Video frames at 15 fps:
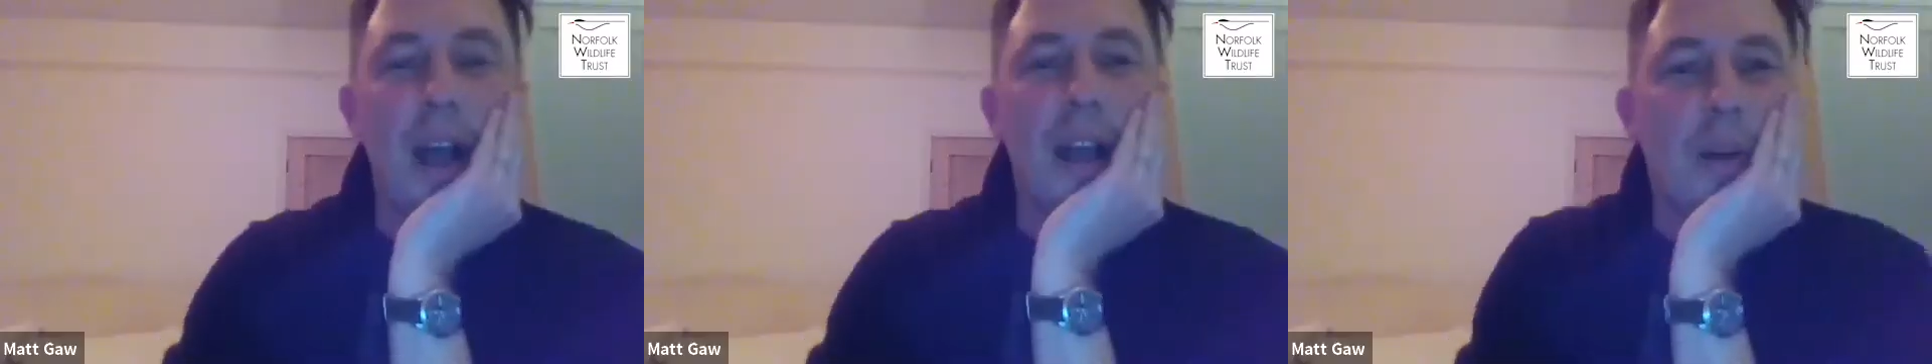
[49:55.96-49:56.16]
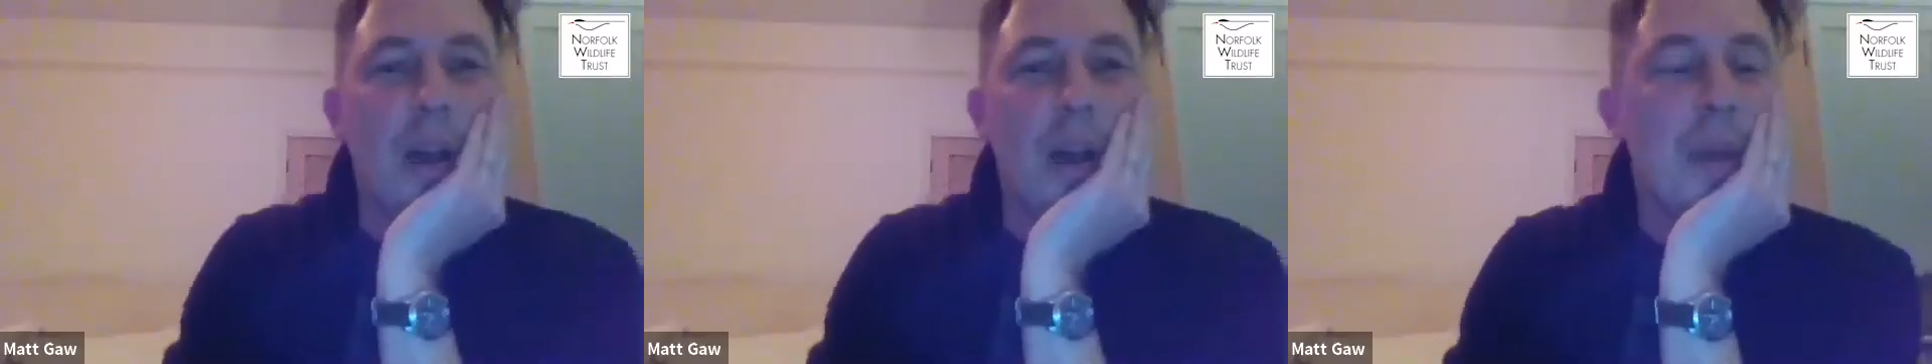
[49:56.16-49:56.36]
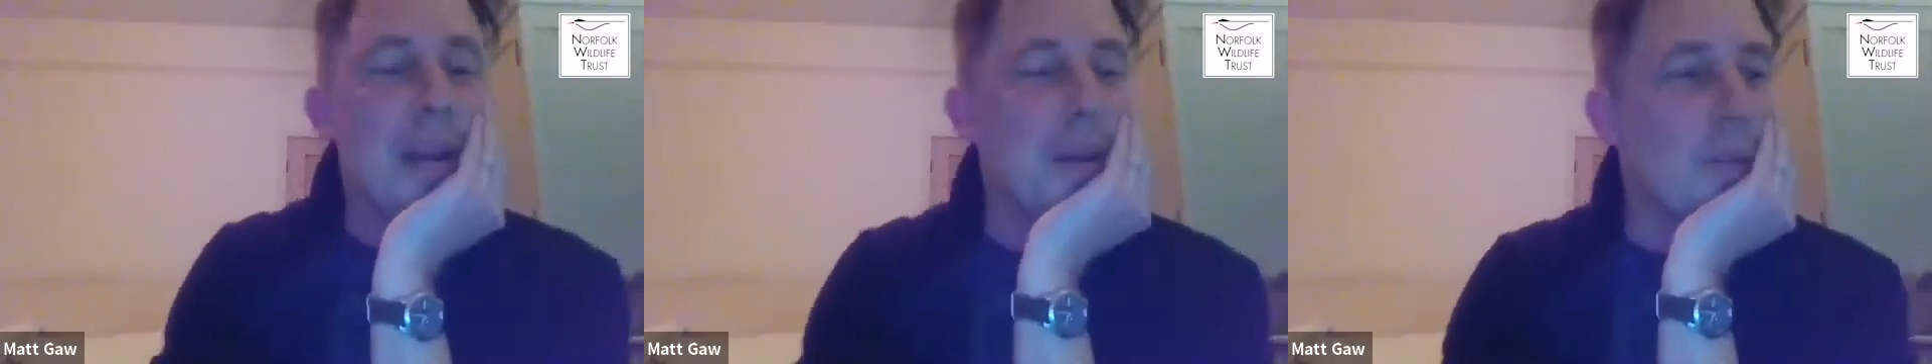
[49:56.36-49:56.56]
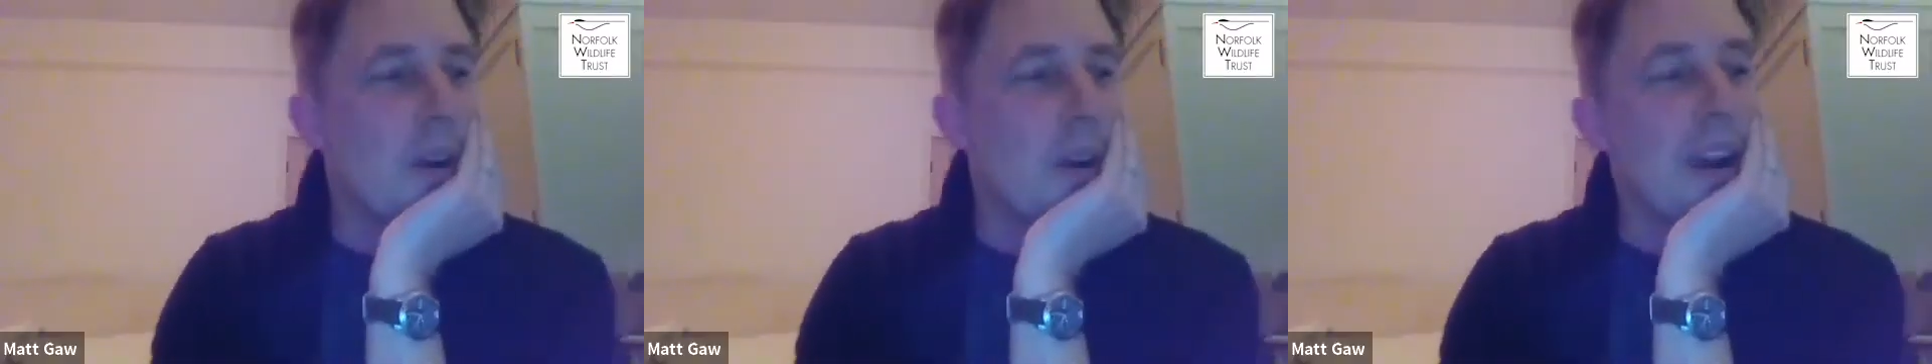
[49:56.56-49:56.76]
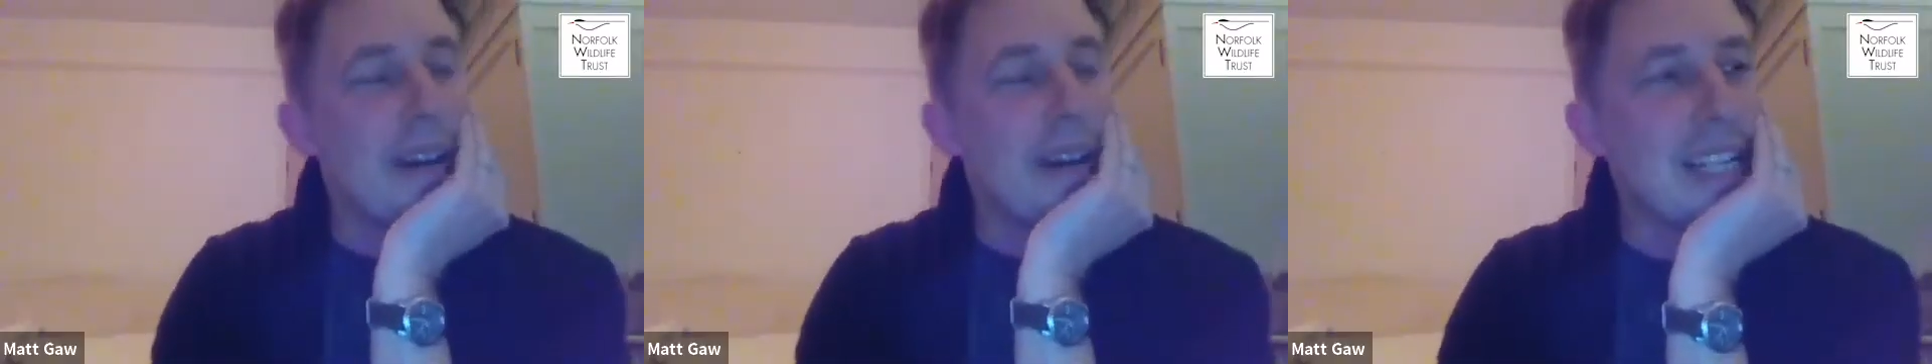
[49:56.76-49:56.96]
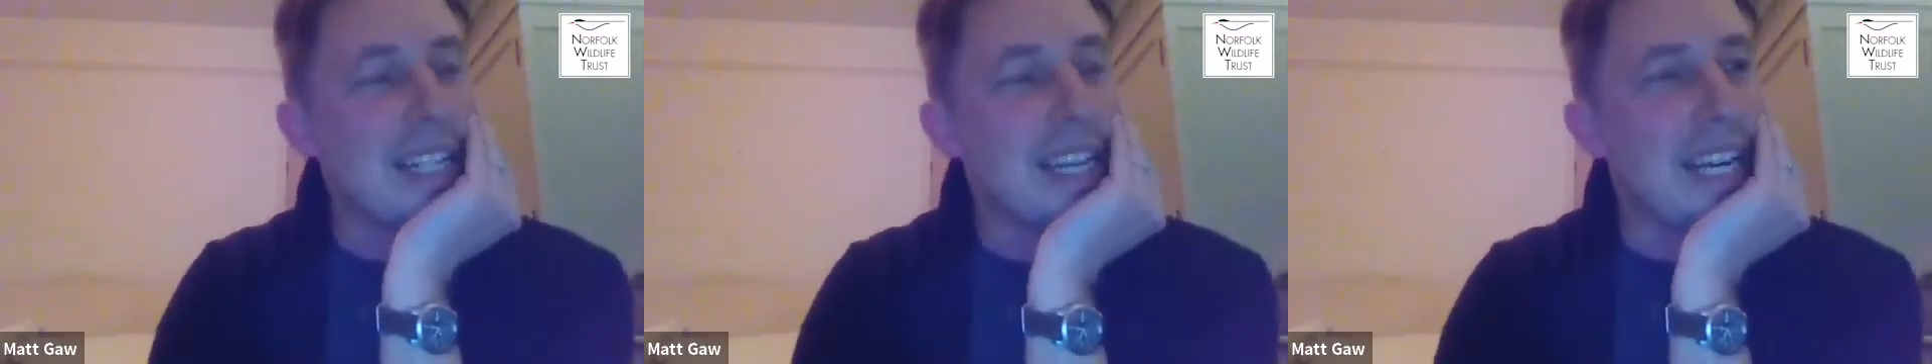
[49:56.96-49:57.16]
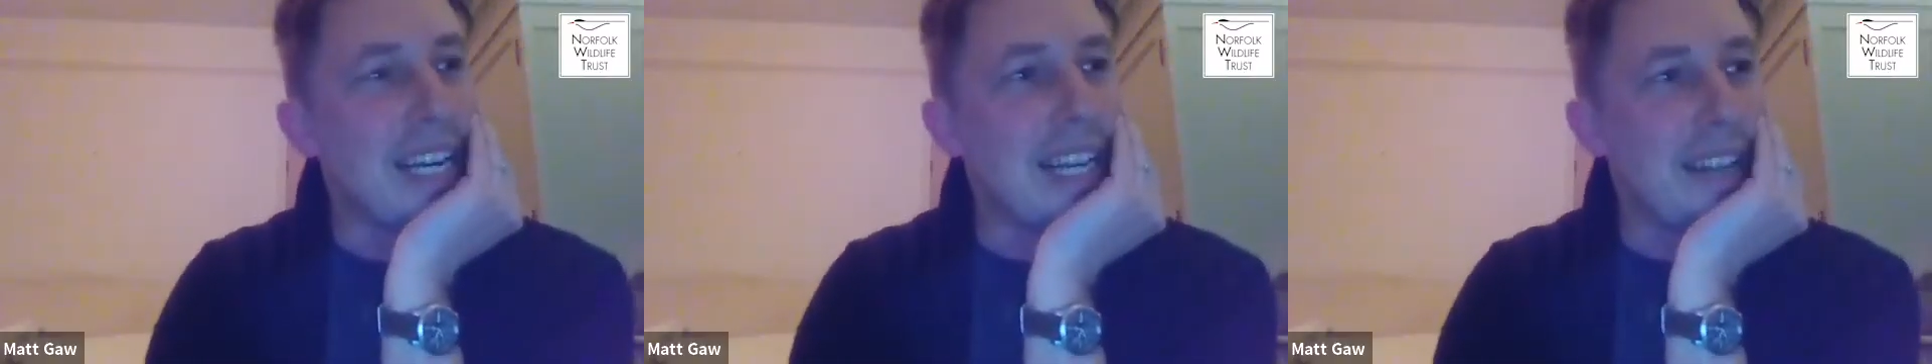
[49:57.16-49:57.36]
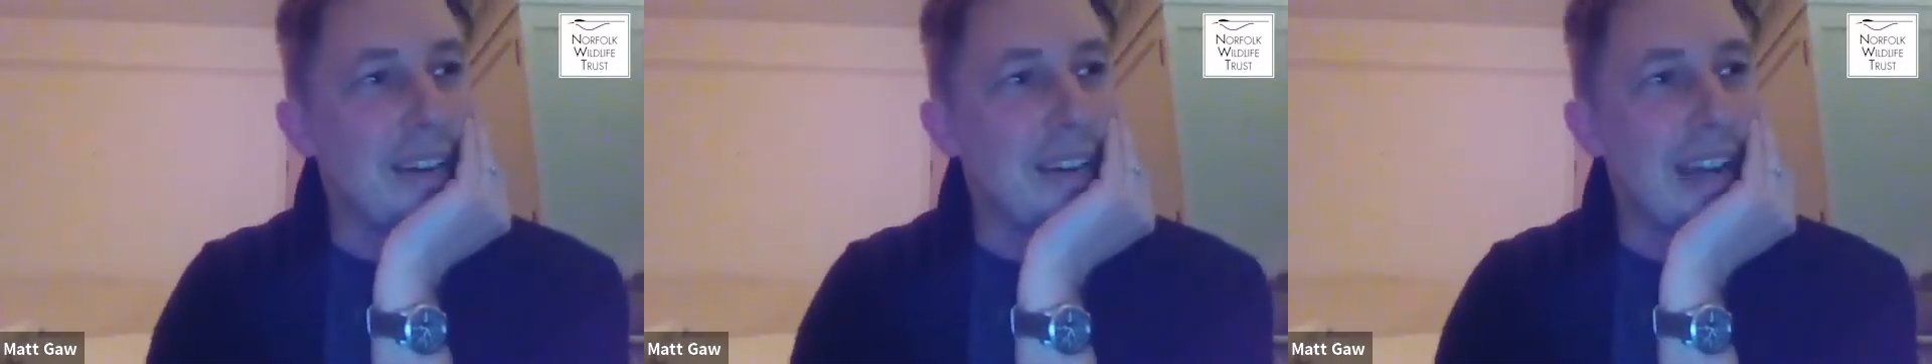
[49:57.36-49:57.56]
went quite
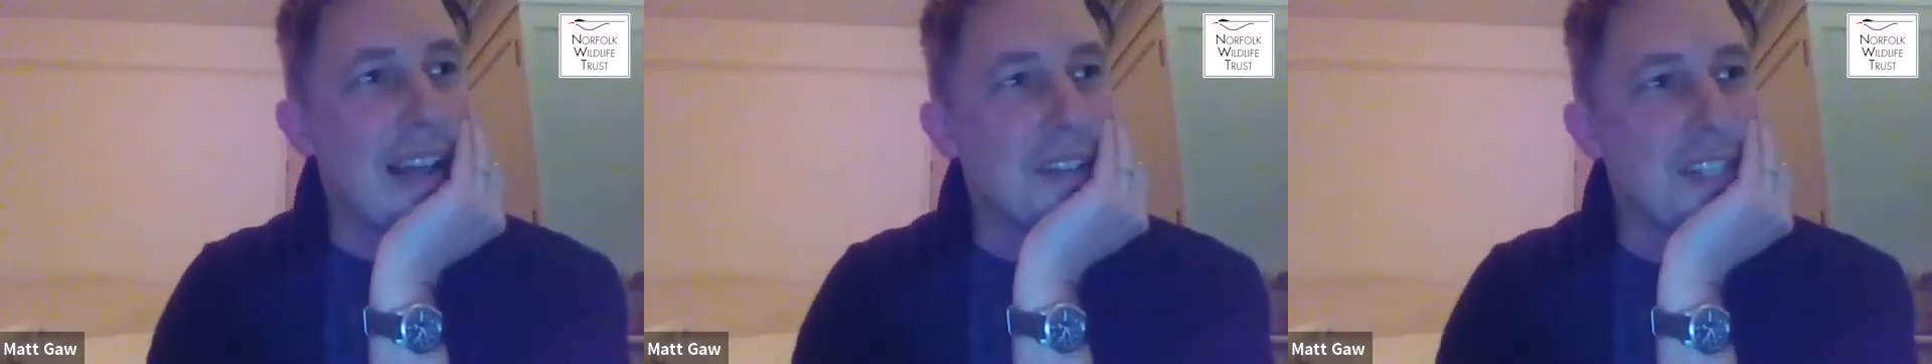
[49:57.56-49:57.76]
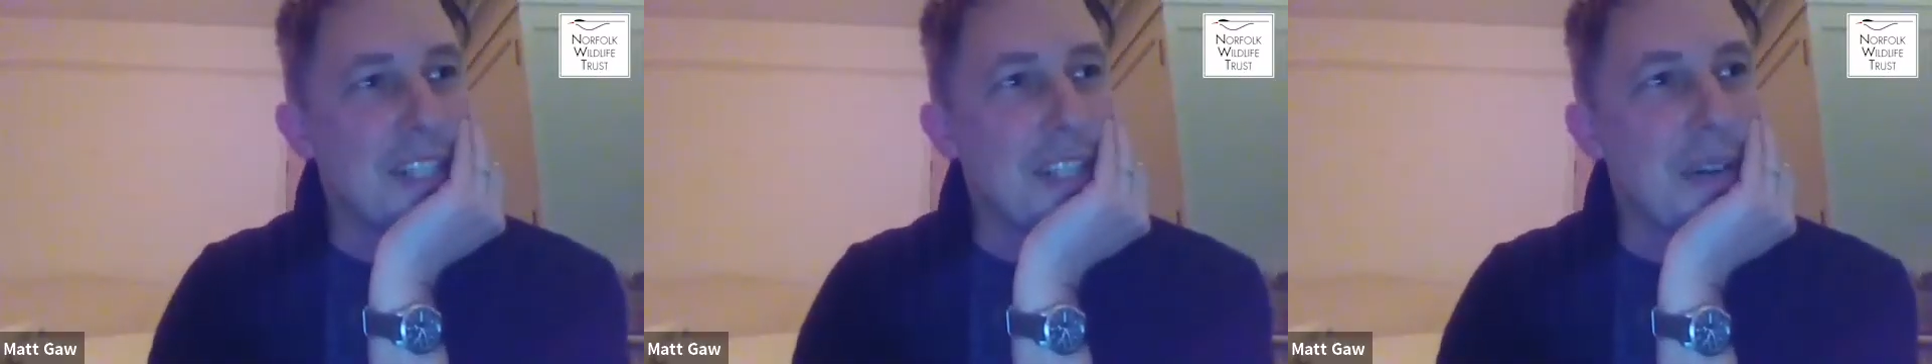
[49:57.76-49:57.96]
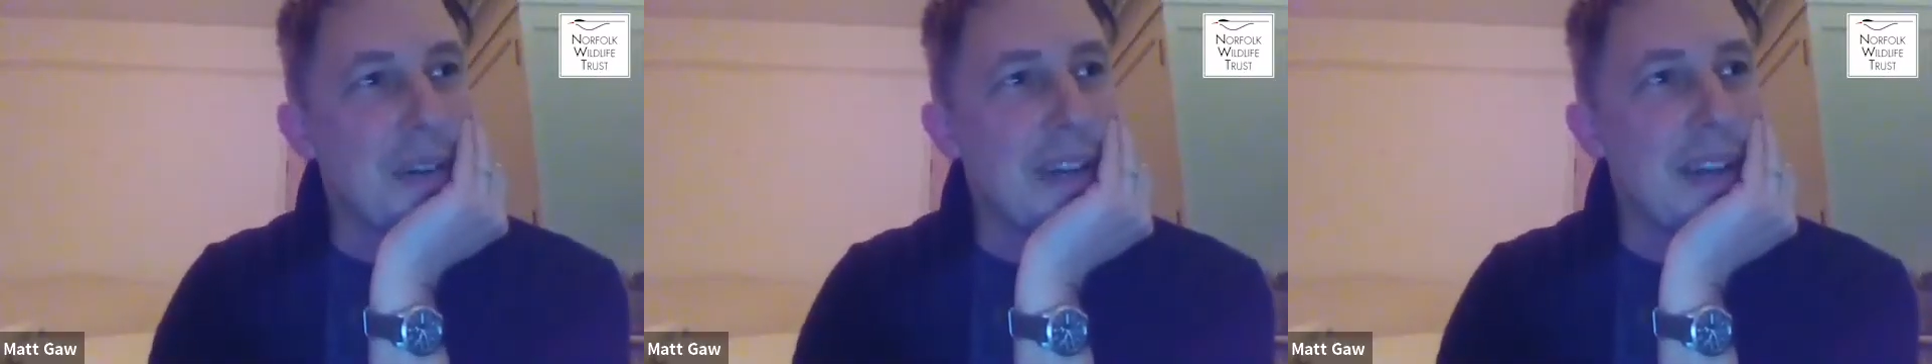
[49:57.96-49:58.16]
recently around to...